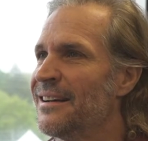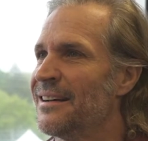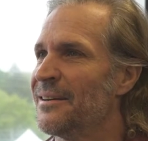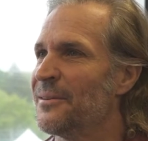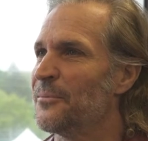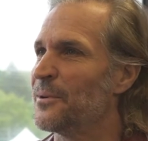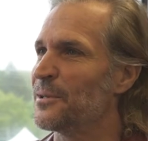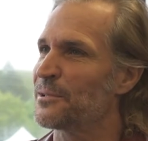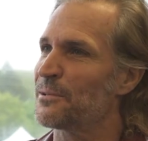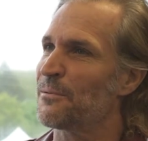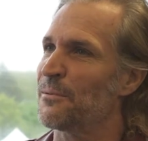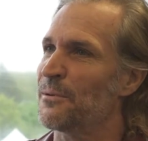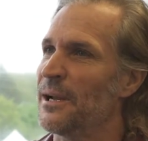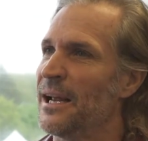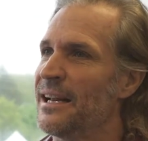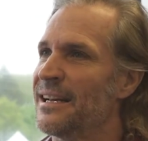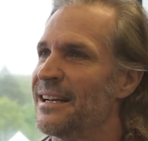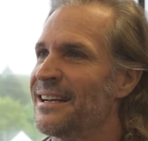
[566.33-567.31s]
was
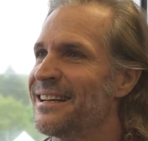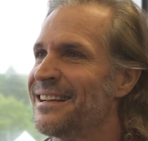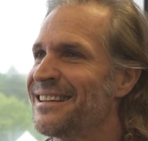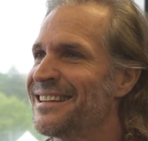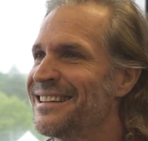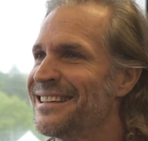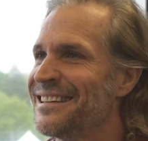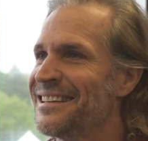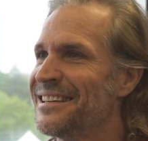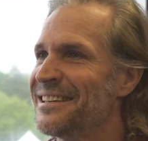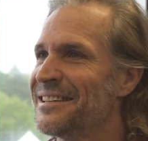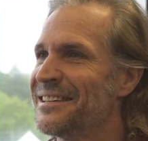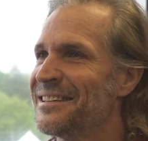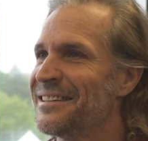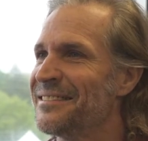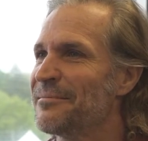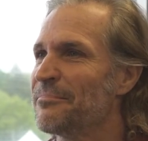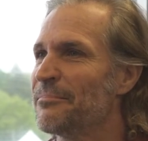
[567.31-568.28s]
created,
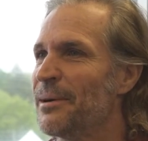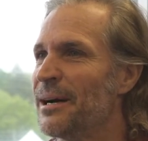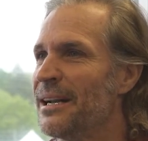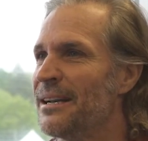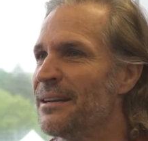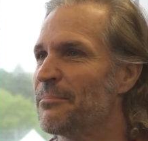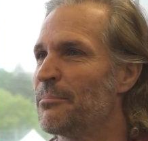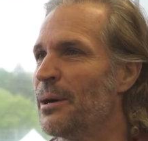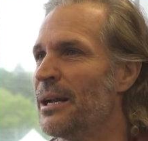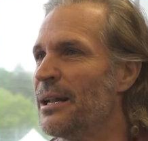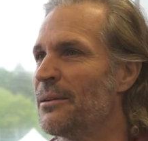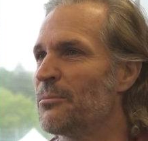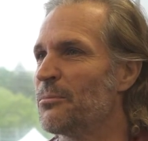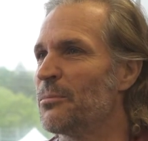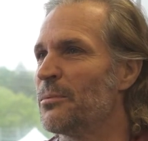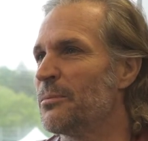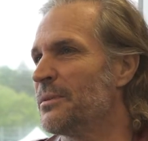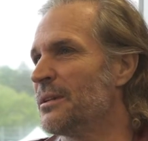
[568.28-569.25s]
but it,